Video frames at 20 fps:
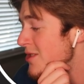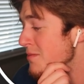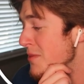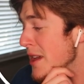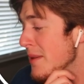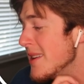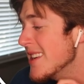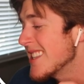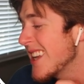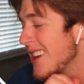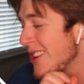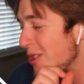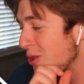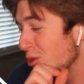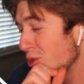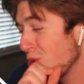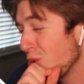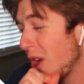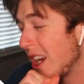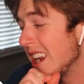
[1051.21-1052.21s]
Maybe he's like
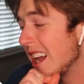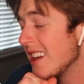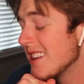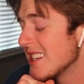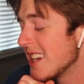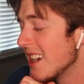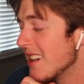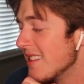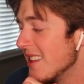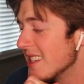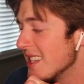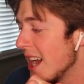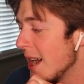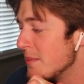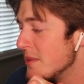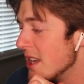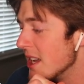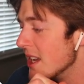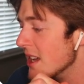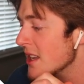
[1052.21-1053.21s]
right outside of the top
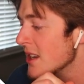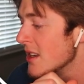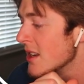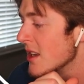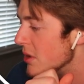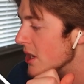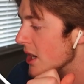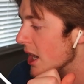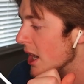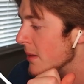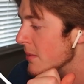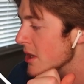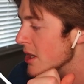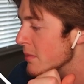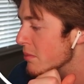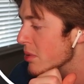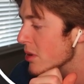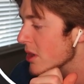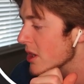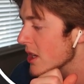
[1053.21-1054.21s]
10. But I'm going to
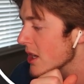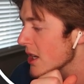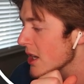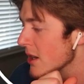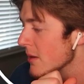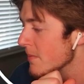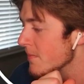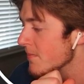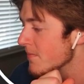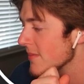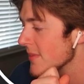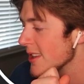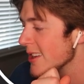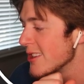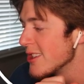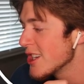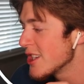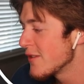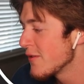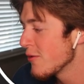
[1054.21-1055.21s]
put him,
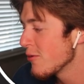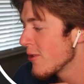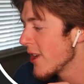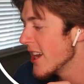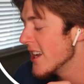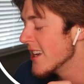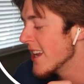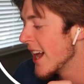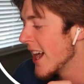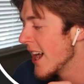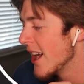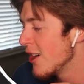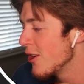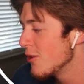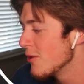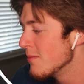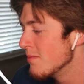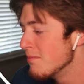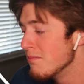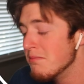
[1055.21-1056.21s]
just for right
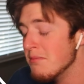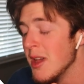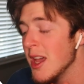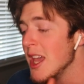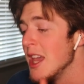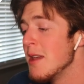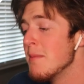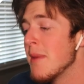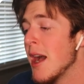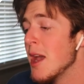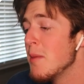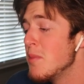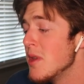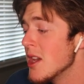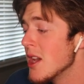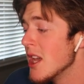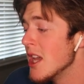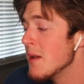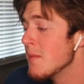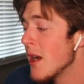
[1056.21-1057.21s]
now, he might be
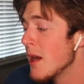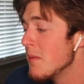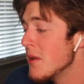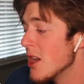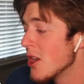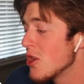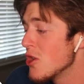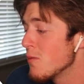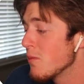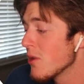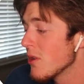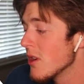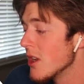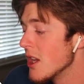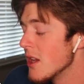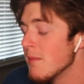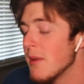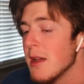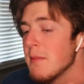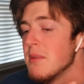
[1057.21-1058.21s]

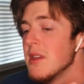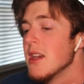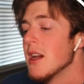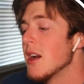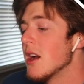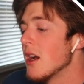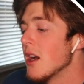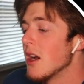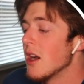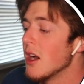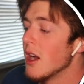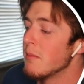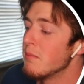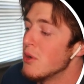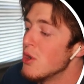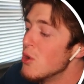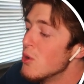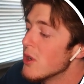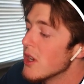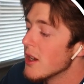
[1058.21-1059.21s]
a
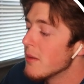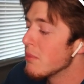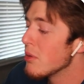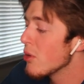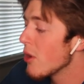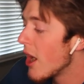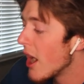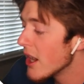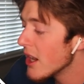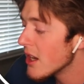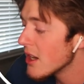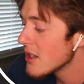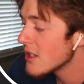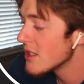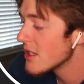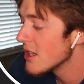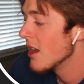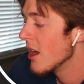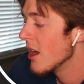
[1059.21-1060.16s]
Puka product.